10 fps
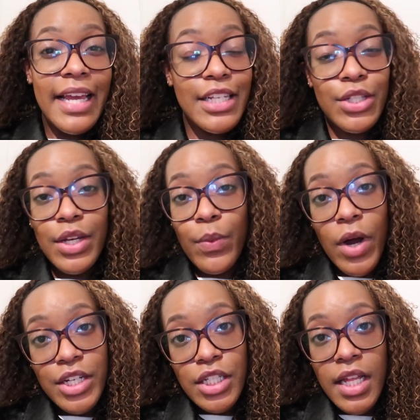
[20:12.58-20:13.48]
case you didn't
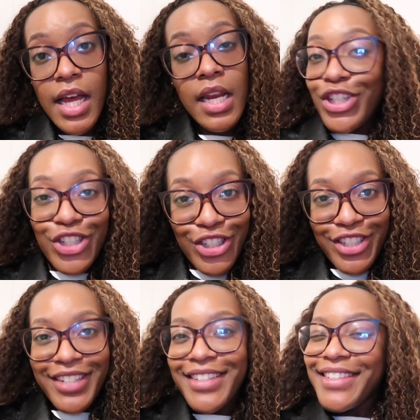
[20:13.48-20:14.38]
watch that, you
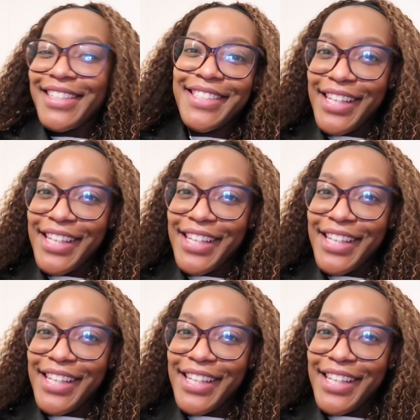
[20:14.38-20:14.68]
should. It's